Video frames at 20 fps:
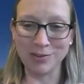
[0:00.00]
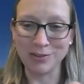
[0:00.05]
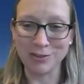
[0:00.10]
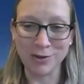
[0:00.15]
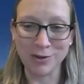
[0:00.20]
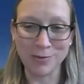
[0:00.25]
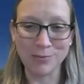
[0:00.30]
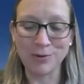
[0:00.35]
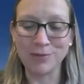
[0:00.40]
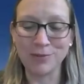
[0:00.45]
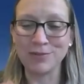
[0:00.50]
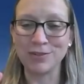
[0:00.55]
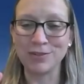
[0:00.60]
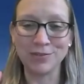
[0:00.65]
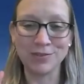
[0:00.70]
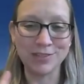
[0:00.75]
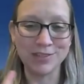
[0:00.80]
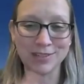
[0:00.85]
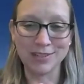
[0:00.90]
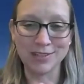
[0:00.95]
of interpretive
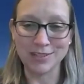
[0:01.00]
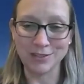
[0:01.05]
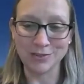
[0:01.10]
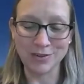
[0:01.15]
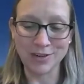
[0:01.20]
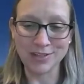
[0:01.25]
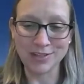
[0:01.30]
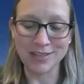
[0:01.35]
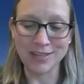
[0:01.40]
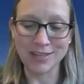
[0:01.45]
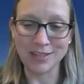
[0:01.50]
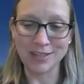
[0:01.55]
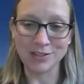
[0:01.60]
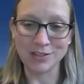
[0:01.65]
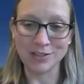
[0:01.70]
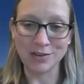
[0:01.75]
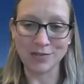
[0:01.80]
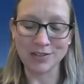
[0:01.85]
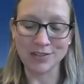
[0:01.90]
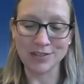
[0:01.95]
services and translated
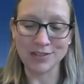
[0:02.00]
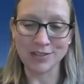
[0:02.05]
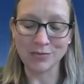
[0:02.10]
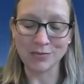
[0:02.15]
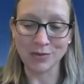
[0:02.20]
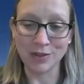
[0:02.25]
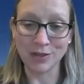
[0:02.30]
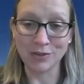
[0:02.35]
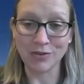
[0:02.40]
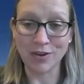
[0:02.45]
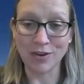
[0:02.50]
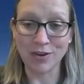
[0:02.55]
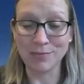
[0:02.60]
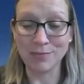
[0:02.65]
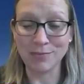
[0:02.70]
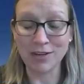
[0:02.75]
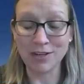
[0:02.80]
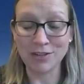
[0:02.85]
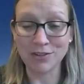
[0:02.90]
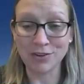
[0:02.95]
services, really trying
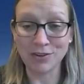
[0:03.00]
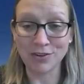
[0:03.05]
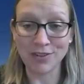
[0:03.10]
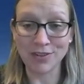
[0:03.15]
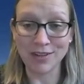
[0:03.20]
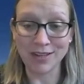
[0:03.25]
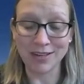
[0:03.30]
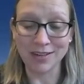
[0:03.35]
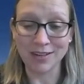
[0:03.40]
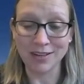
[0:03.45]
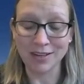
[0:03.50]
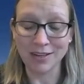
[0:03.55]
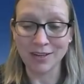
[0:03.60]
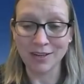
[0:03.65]
to make sure that